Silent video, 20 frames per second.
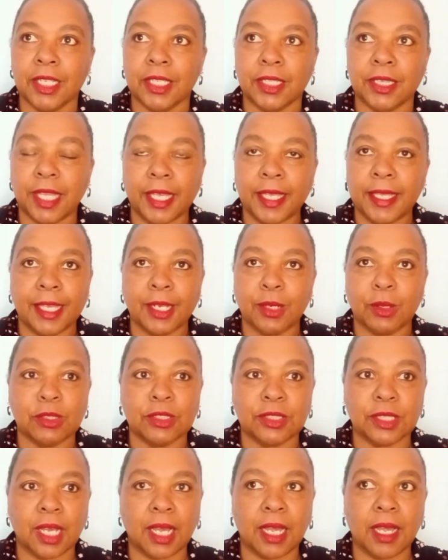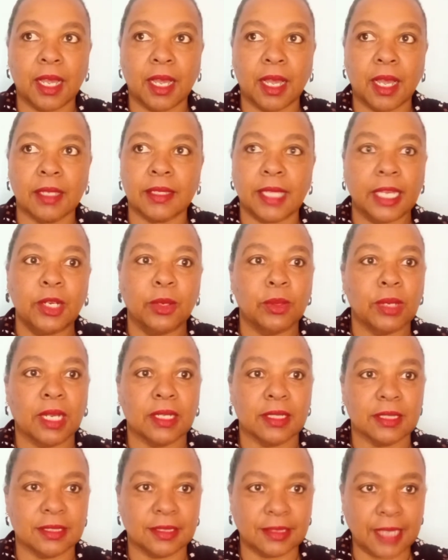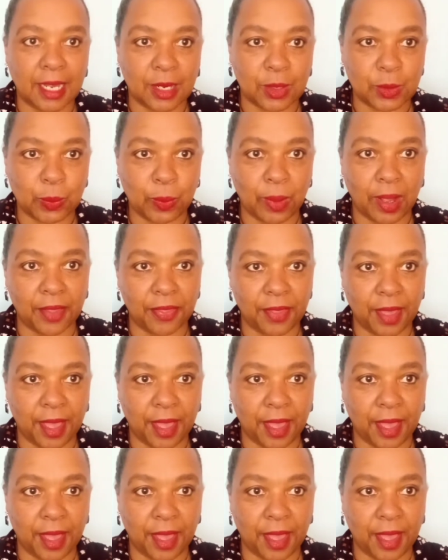they cannot they don't understand why